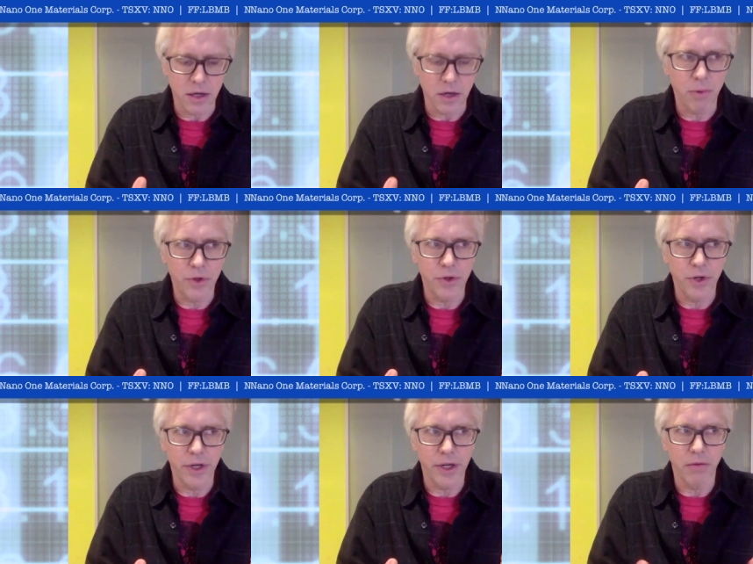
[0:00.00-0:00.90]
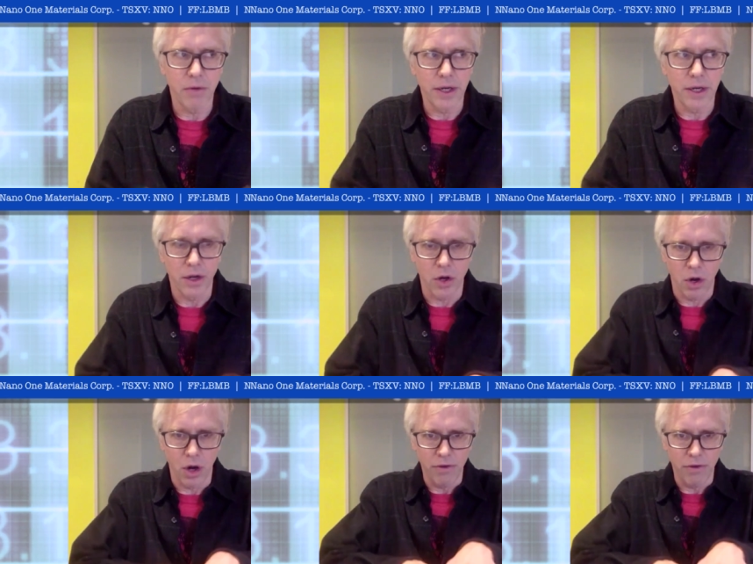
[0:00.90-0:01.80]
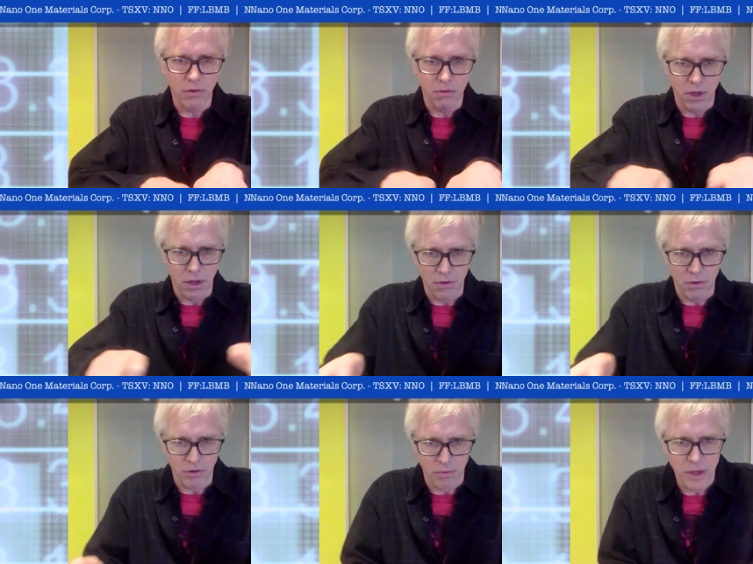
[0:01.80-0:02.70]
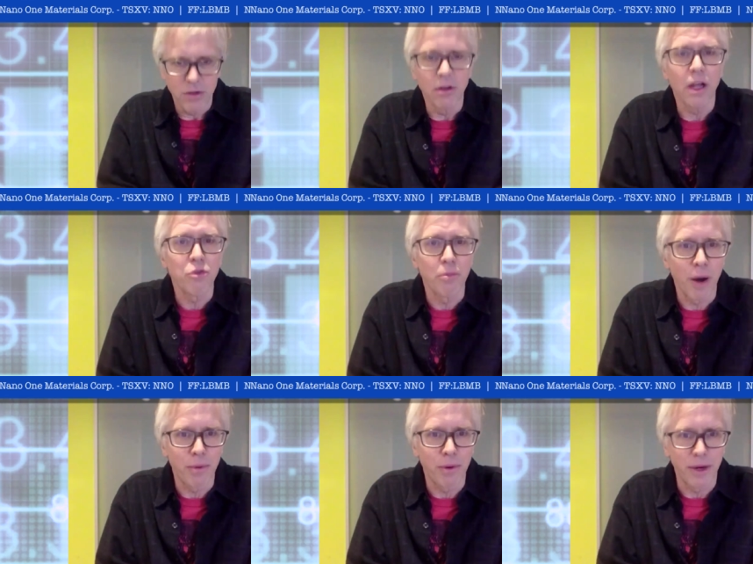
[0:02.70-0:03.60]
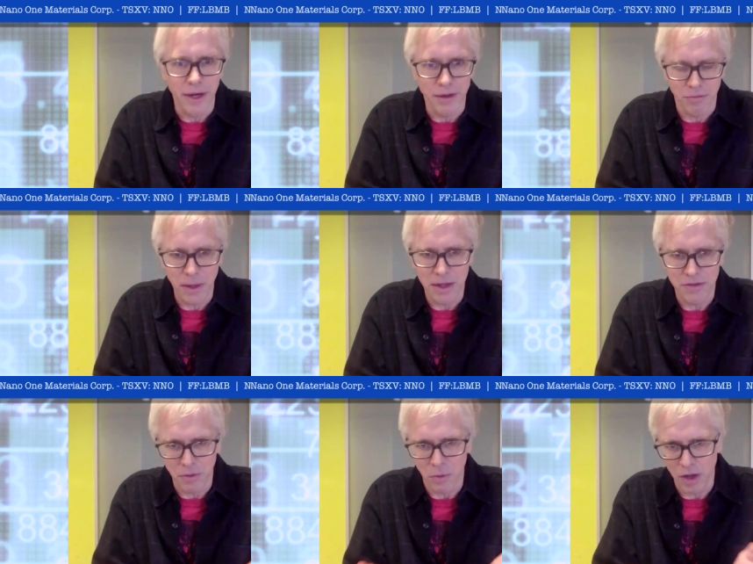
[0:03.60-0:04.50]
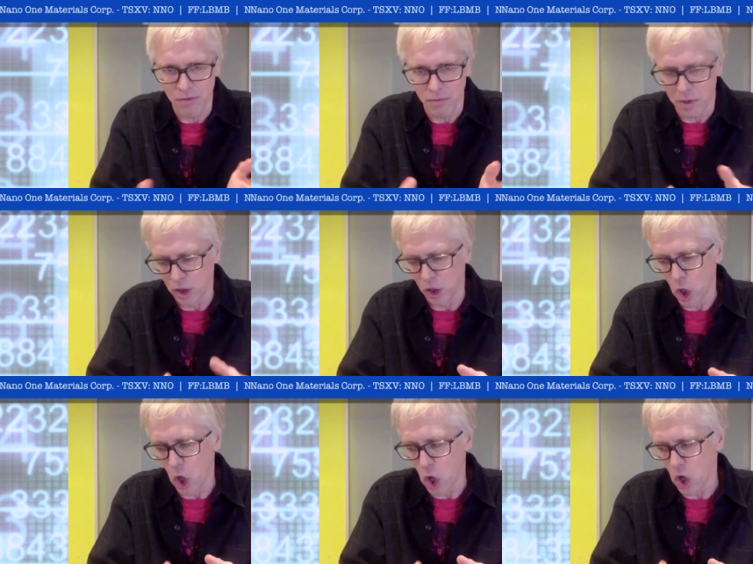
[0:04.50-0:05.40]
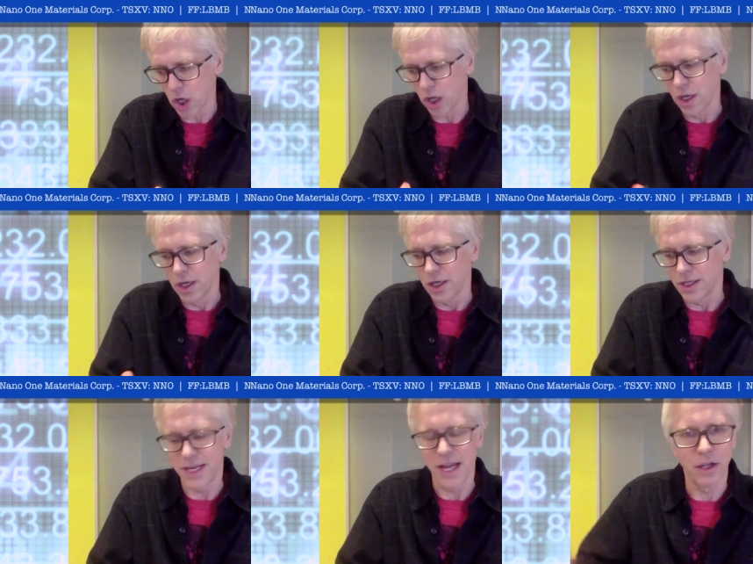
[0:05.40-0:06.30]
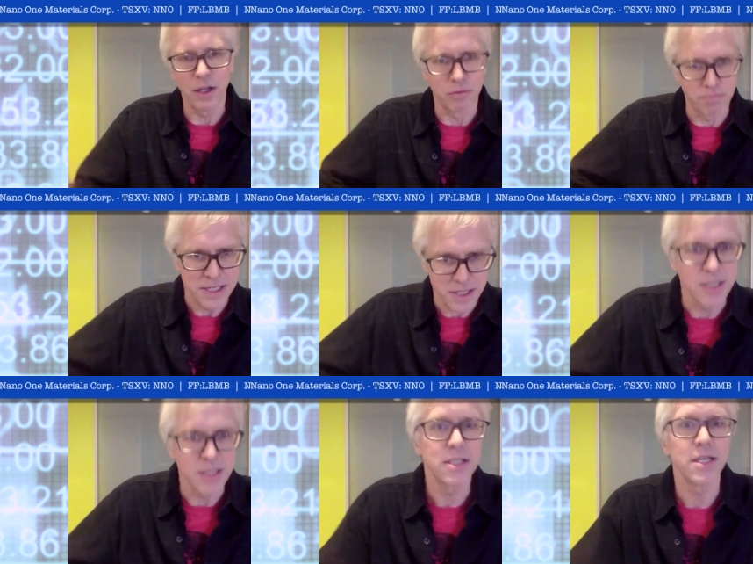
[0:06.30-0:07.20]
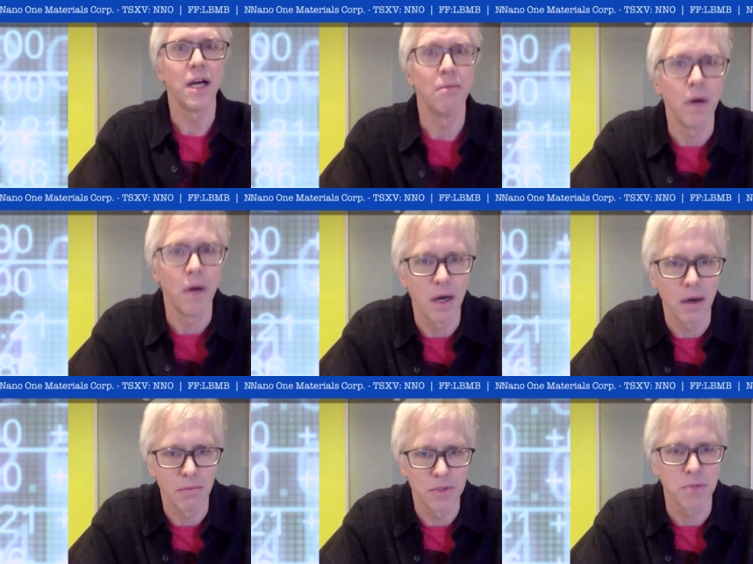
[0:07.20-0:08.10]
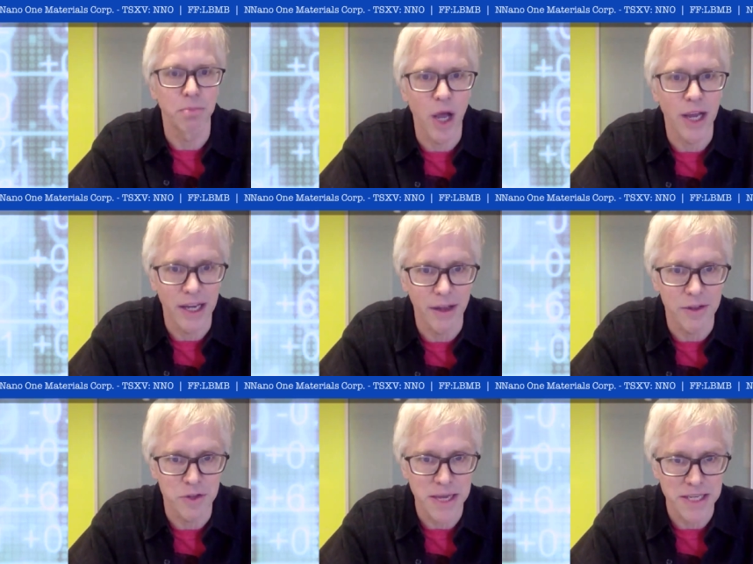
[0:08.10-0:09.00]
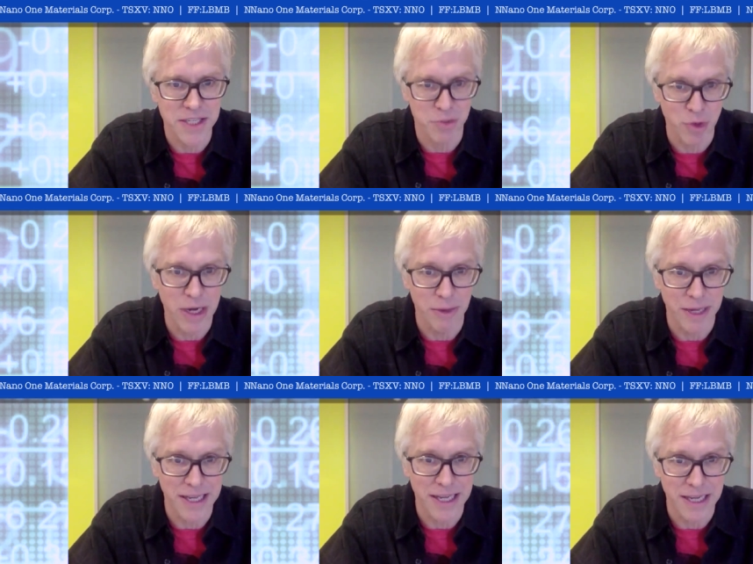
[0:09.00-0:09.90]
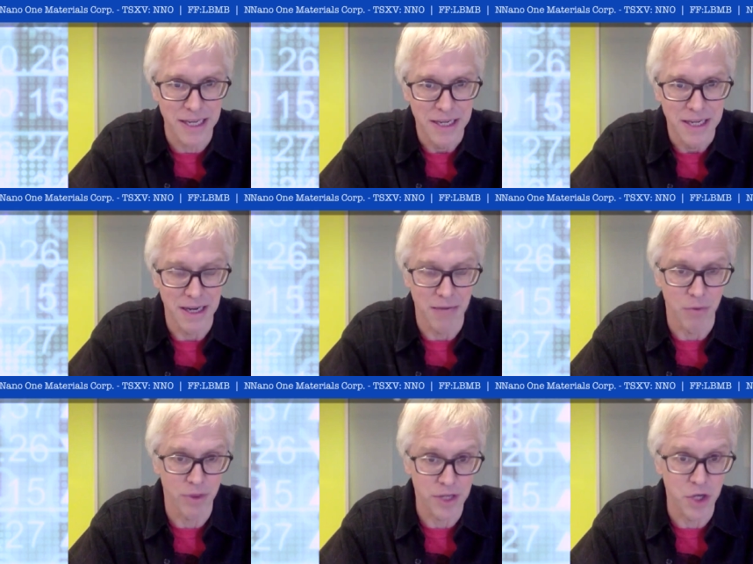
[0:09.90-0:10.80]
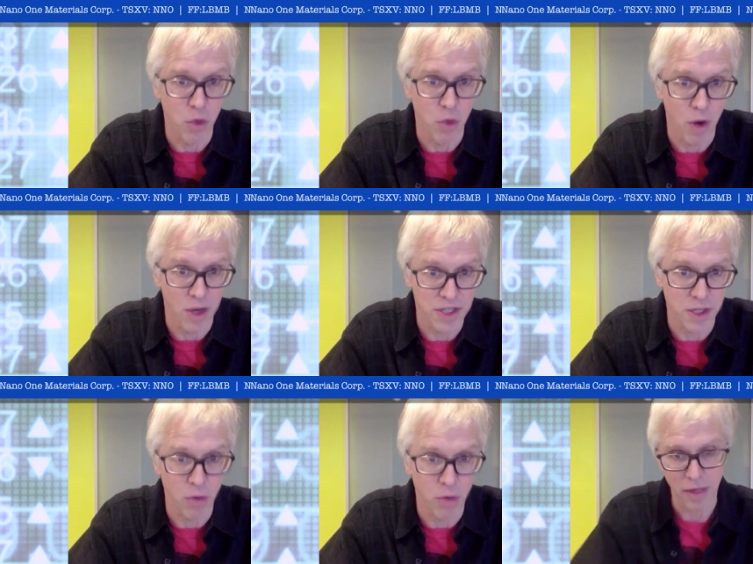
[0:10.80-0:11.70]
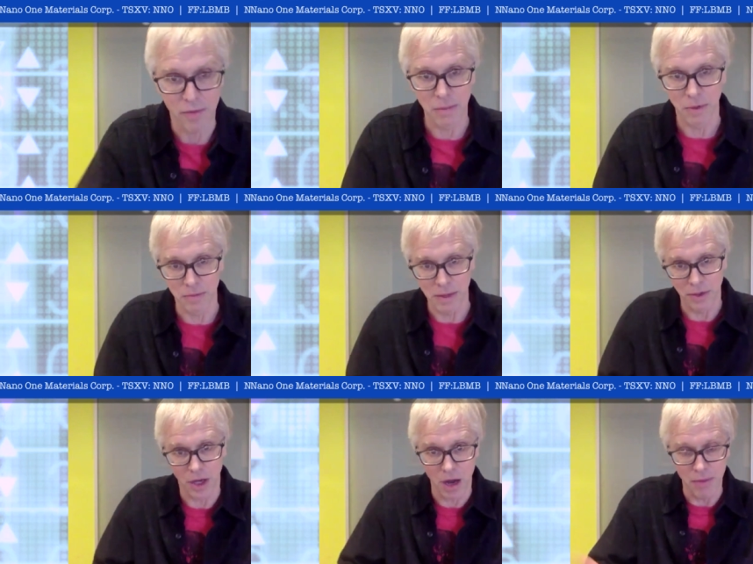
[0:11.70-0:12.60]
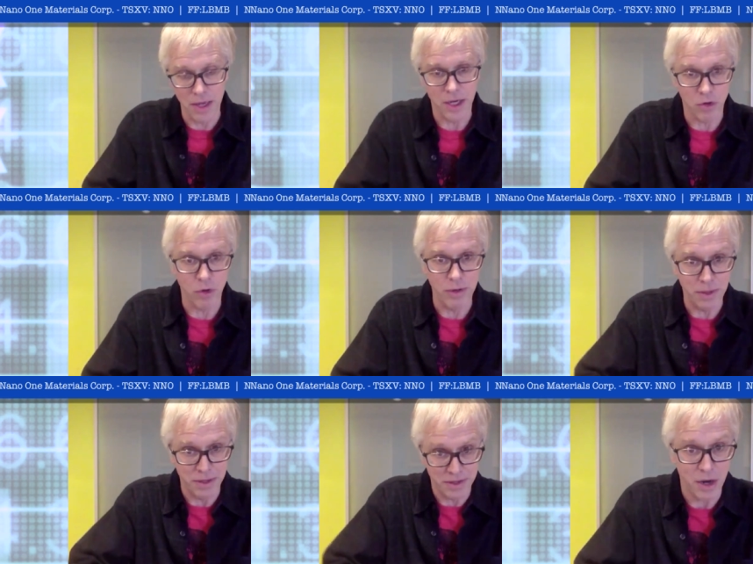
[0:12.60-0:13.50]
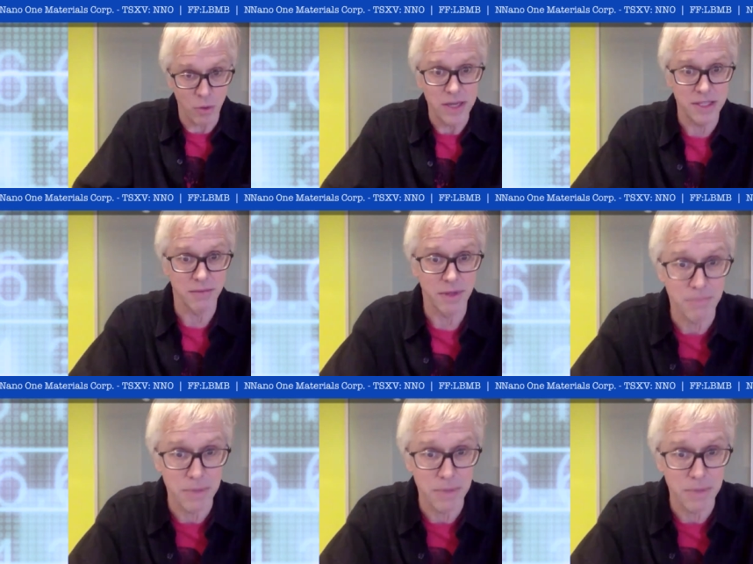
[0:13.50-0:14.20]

an opportunity here really to carve out uh, some intellectual property in a space that will give them a long tailed business um, um, supplying into the space. That's really, really key. Uh, what they don't want is they don't want other people to be able to come in and creep and take away some of that